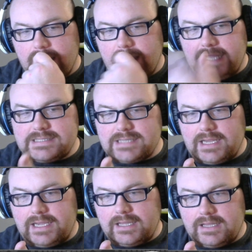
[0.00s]
it's
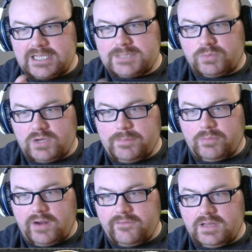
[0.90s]
like it's pretty
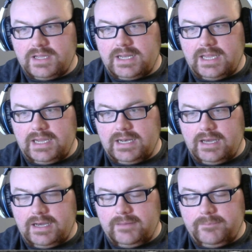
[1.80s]
prevalent in
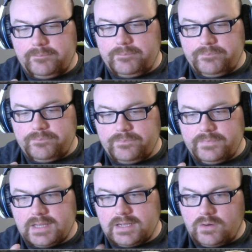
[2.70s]

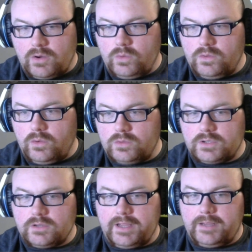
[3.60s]
older
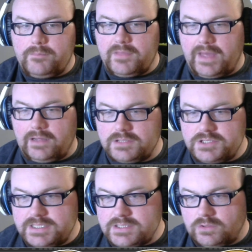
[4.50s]
like
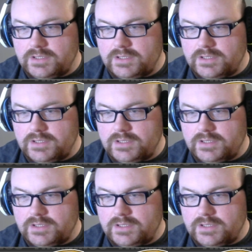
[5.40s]
mythologies, older